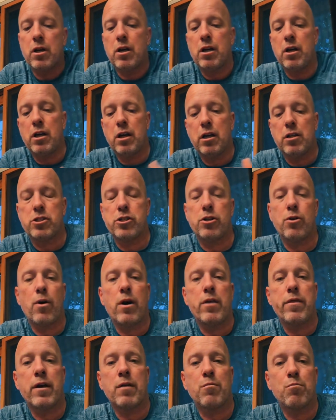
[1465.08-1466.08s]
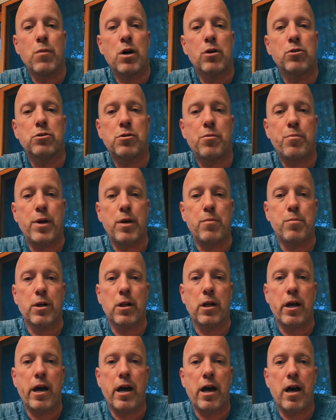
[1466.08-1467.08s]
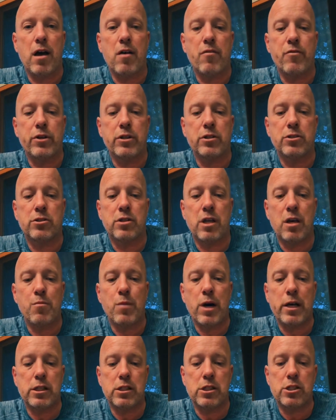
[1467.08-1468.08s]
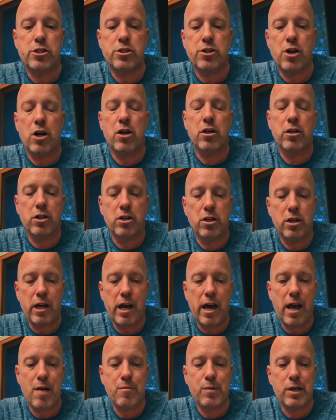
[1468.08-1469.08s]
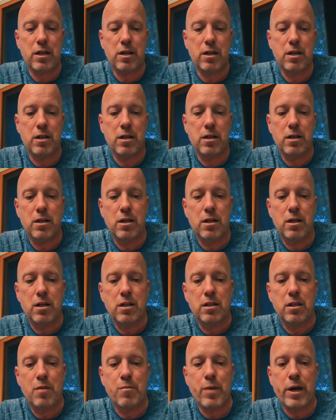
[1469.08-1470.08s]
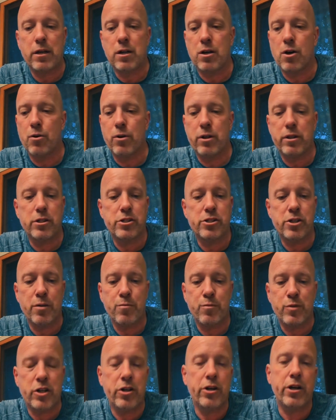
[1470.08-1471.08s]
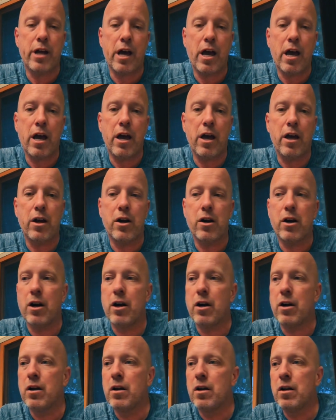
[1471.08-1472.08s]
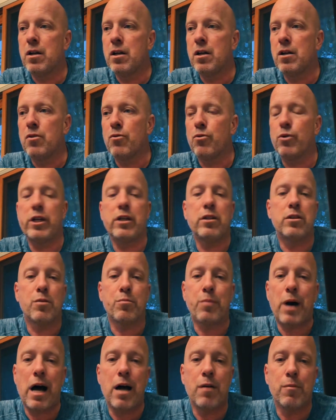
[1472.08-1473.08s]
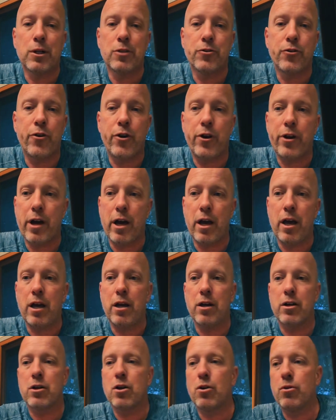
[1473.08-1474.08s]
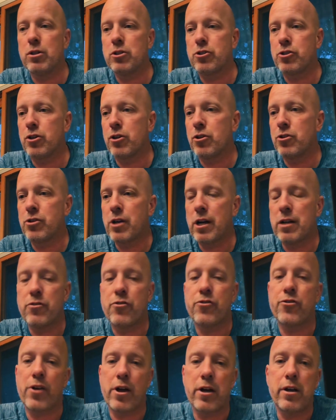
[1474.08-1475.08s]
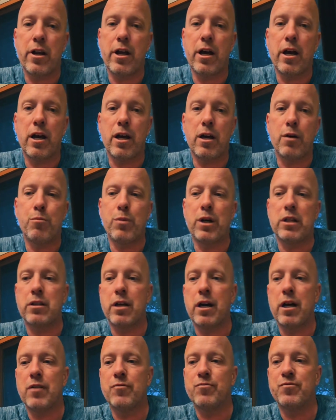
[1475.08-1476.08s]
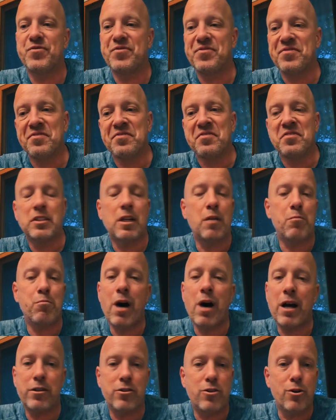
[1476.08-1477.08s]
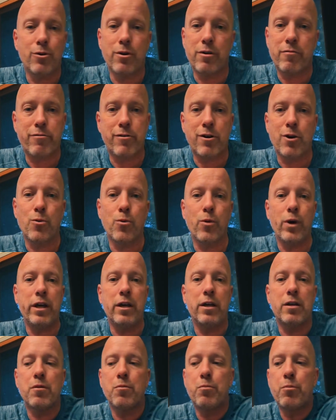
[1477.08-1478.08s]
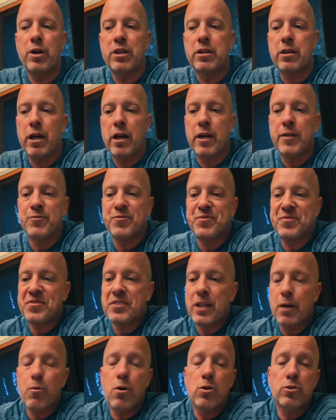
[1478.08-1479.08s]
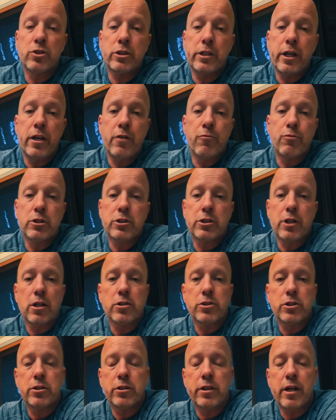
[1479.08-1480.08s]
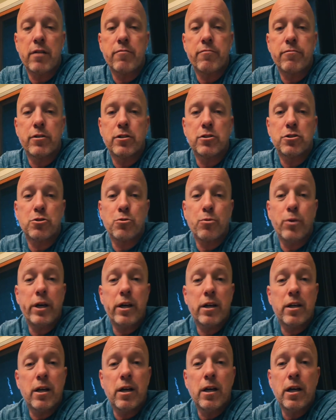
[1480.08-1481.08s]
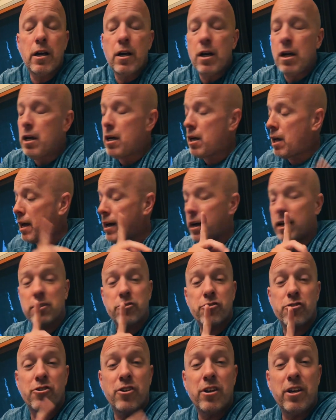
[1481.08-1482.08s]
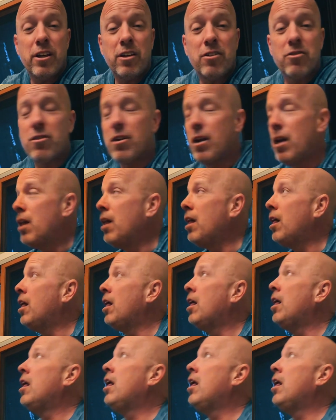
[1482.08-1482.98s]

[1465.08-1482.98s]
but the issue i think most people have is they might start a good habit they might go to the gym today or read the Bible today or go to church on Sunday, but then it might do it for a week, but then they won't see any results in that first week. I got to sneeze.